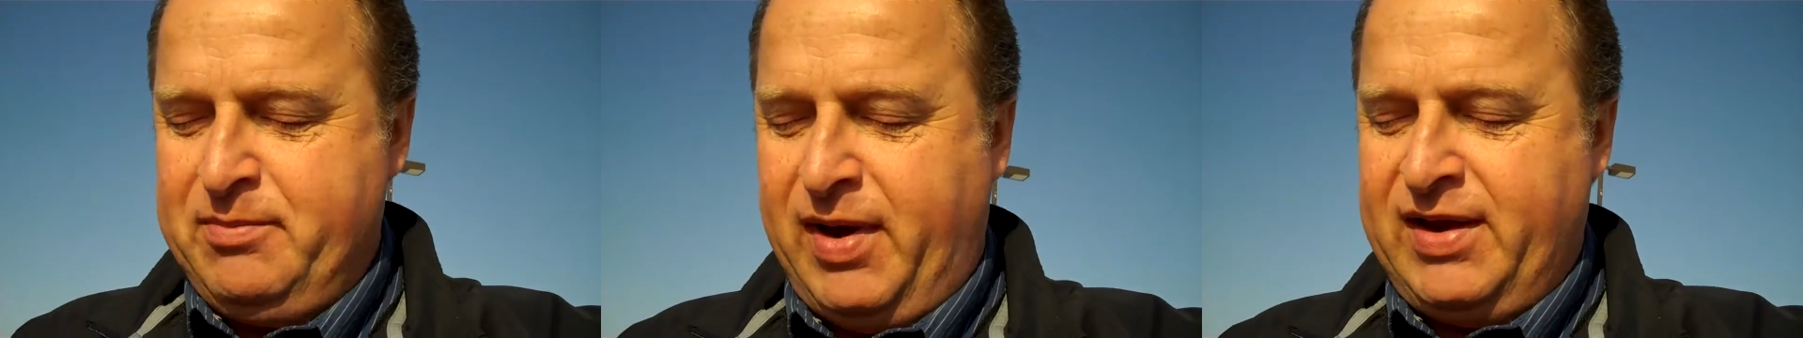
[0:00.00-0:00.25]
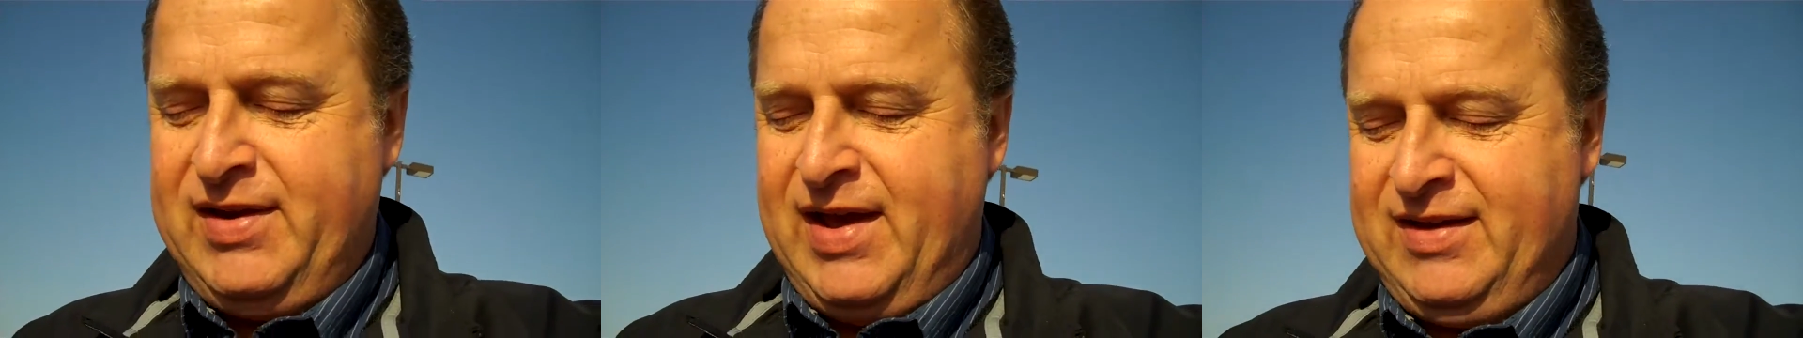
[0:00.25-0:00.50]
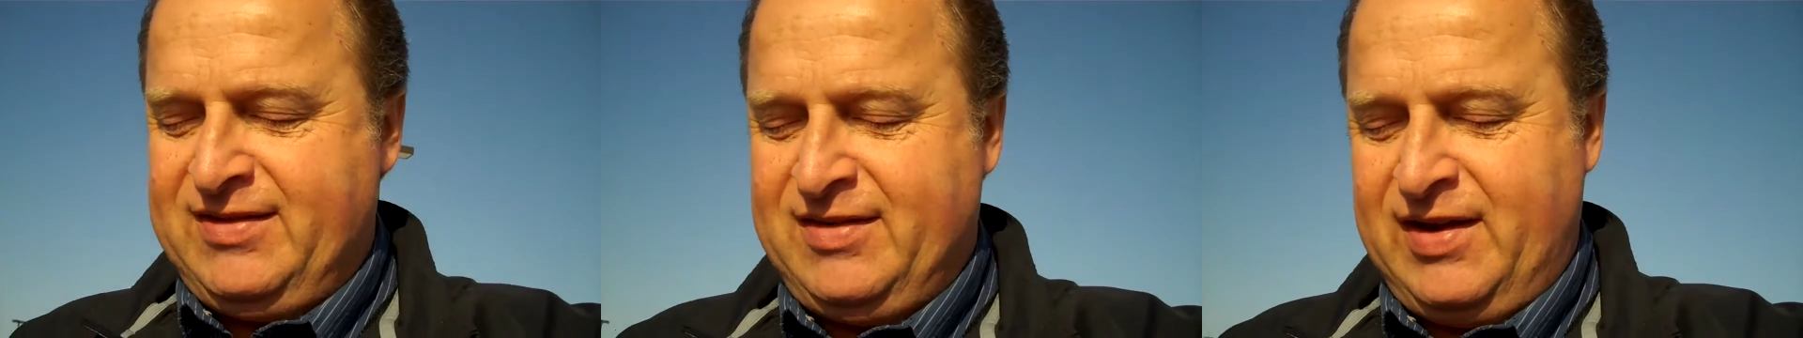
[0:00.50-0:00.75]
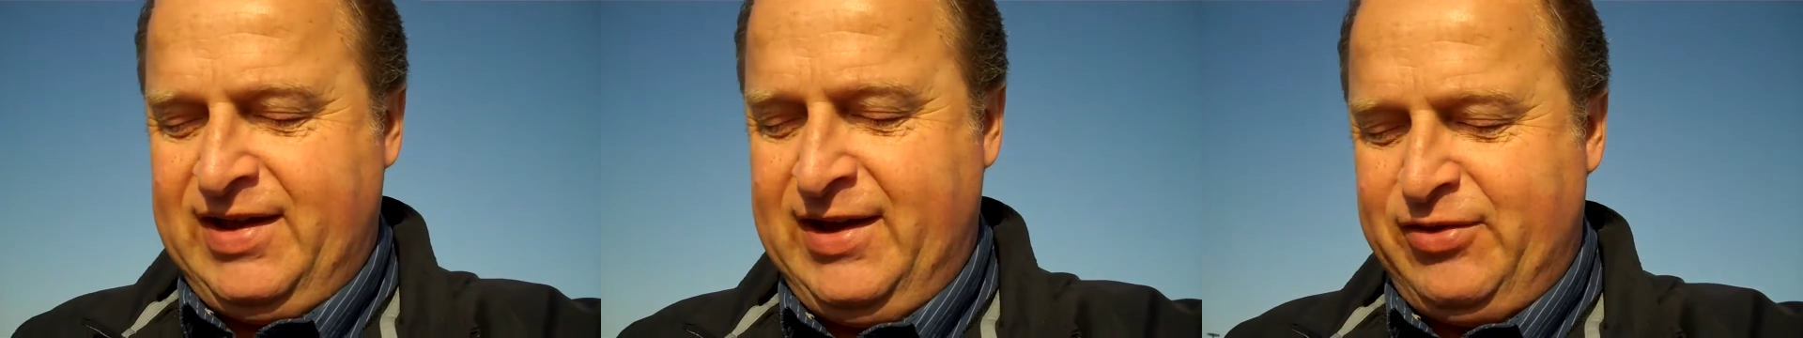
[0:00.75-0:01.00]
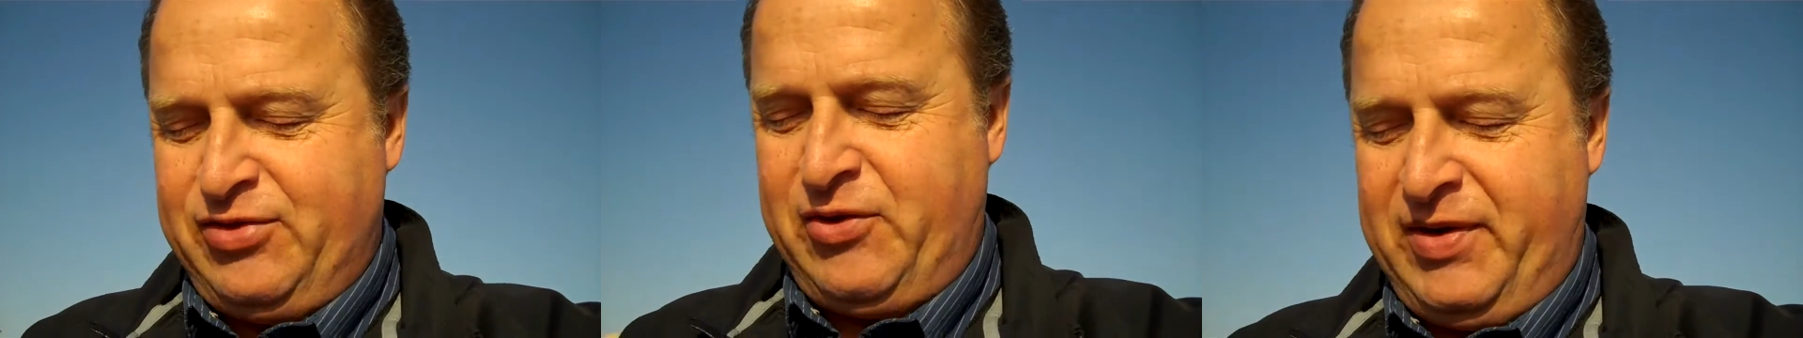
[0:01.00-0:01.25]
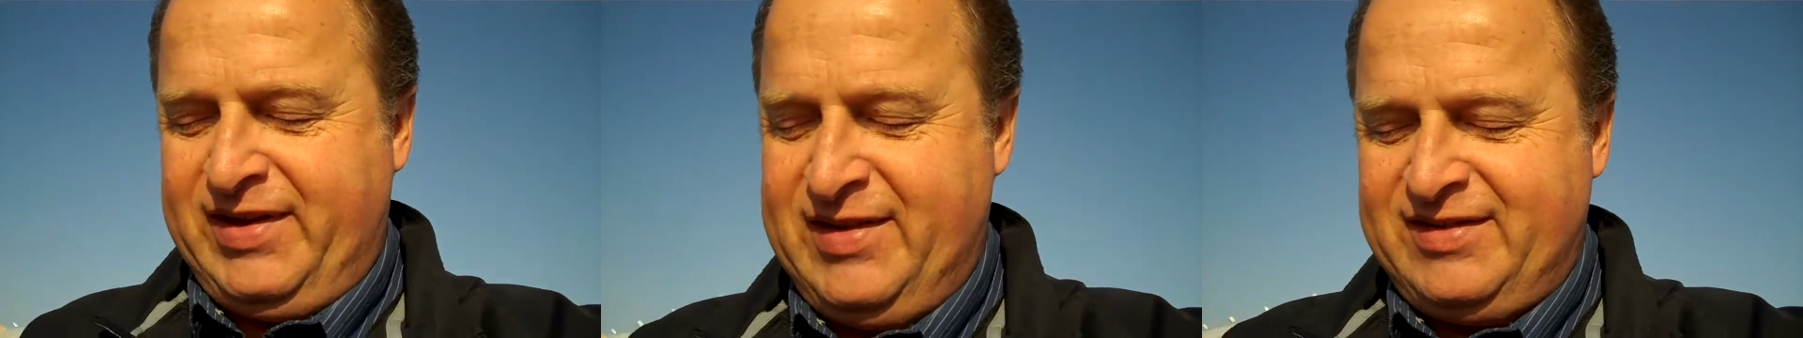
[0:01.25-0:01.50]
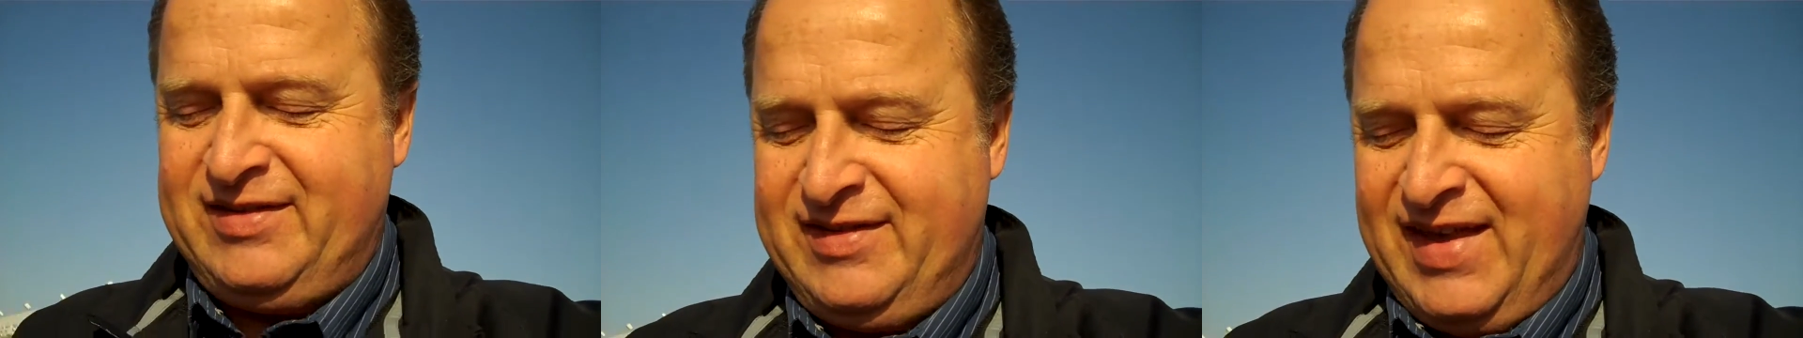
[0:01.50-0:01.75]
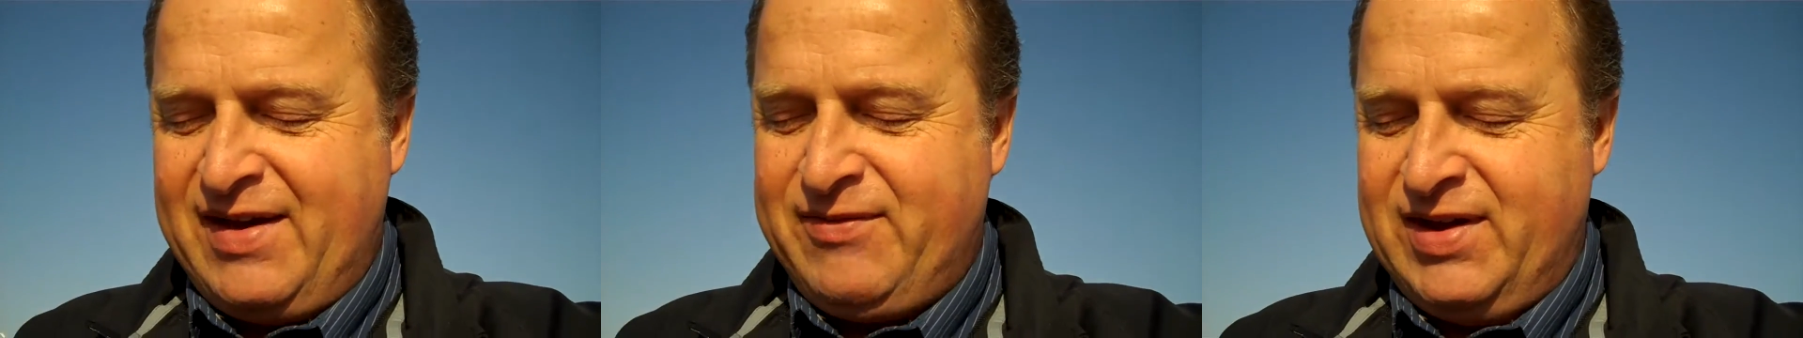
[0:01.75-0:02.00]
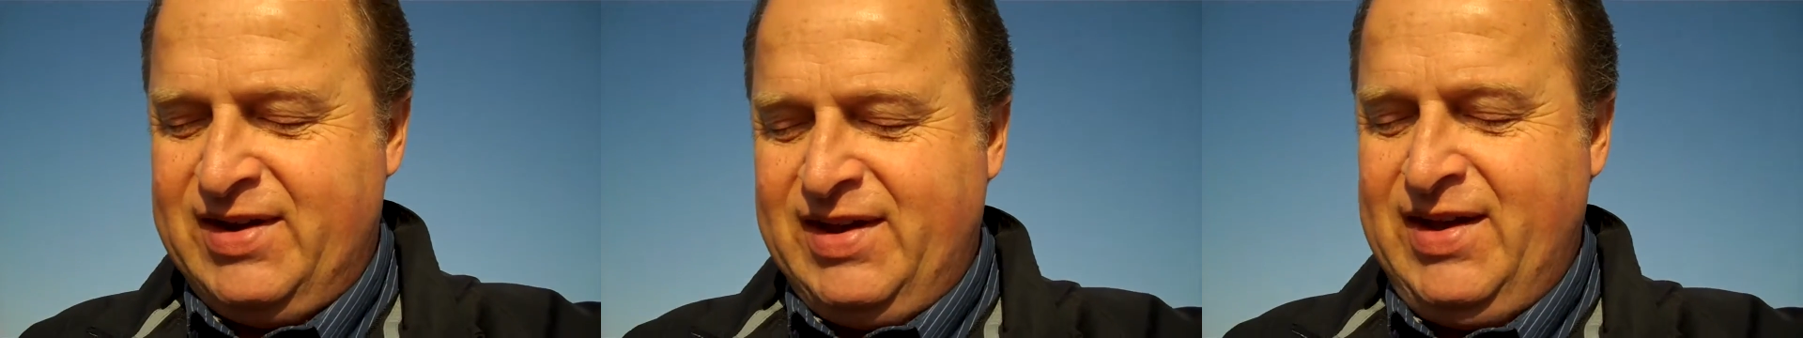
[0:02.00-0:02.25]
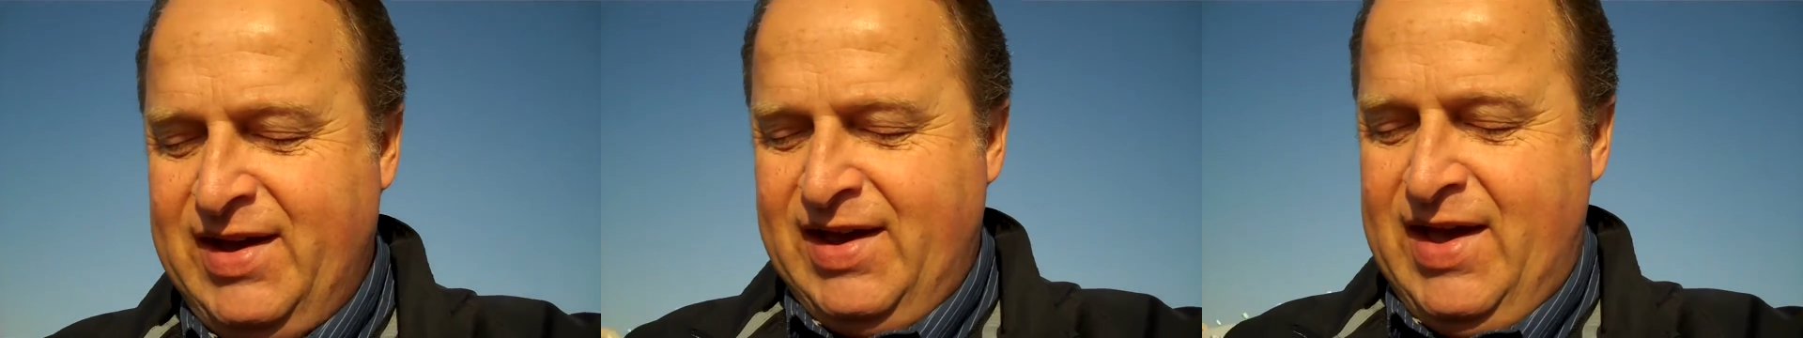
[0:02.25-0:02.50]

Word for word: Monday, sunny and 37.